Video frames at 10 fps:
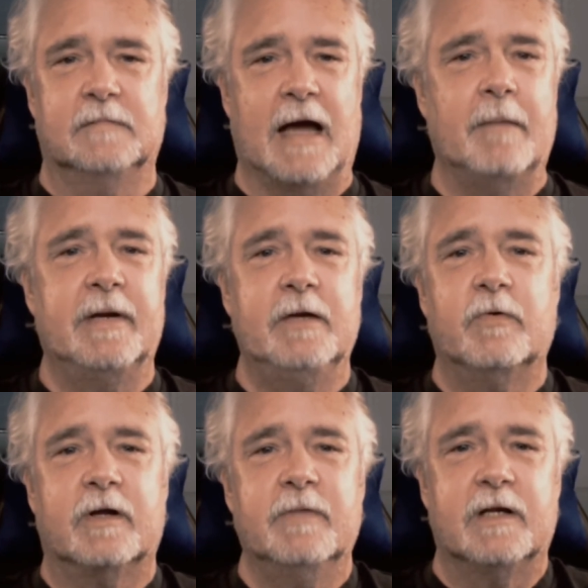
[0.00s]
How many
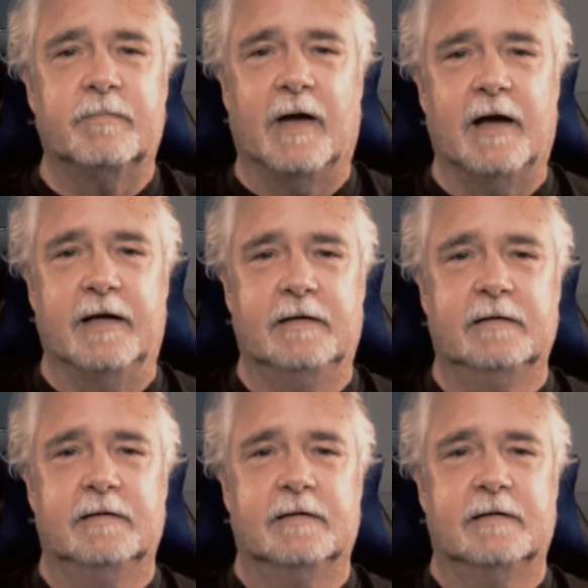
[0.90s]
were committed by
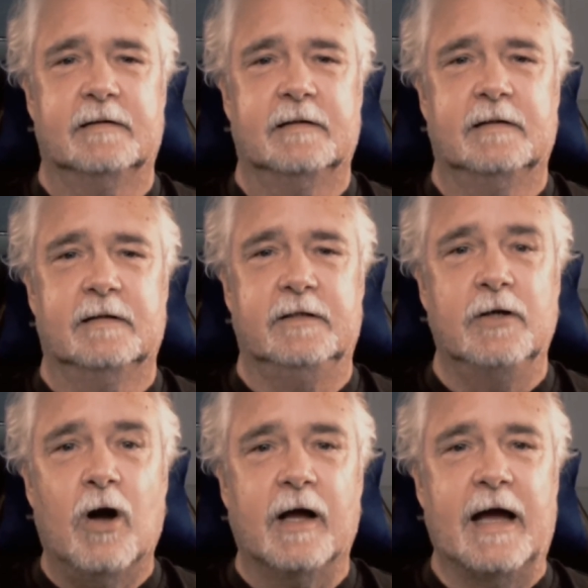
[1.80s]
young